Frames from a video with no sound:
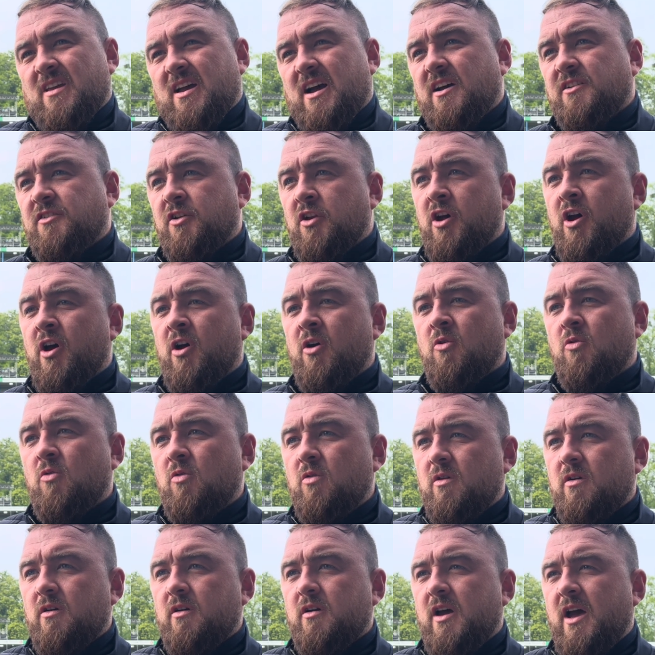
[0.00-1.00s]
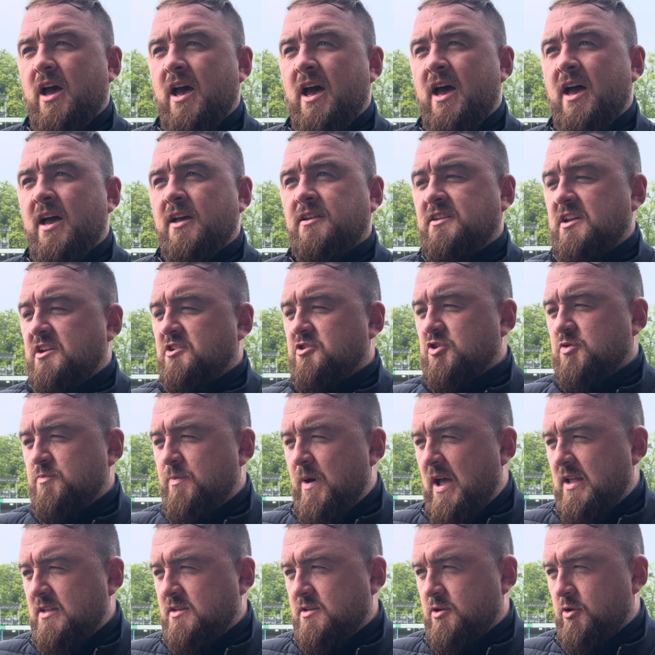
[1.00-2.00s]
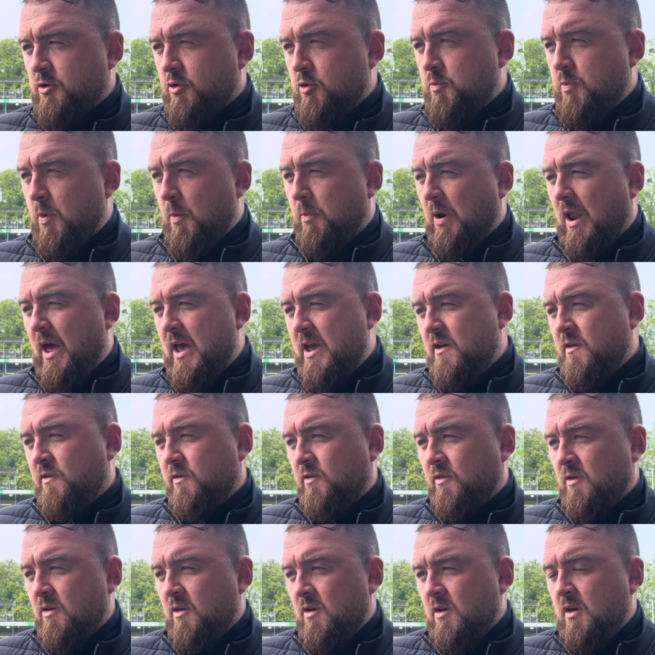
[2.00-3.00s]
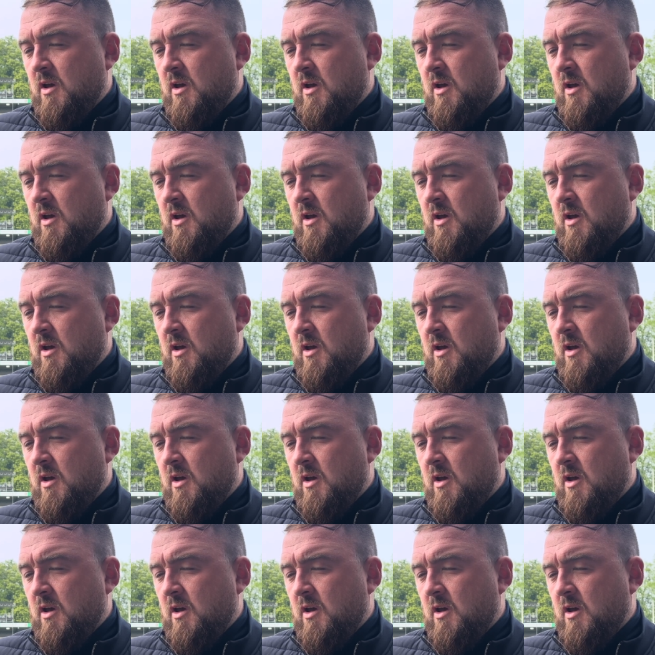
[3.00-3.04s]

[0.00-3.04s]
I don't know, disrespect to the group of players.